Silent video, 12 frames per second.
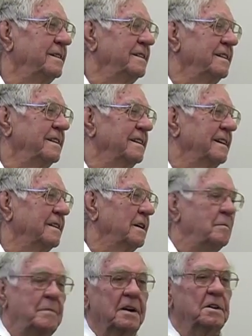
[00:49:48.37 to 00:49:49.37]
Oh.
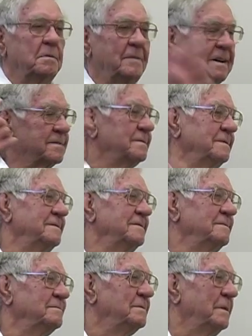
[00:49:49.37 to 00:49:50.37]
Got back in their mount and
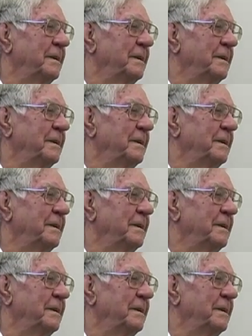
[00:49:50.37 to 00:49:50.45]
went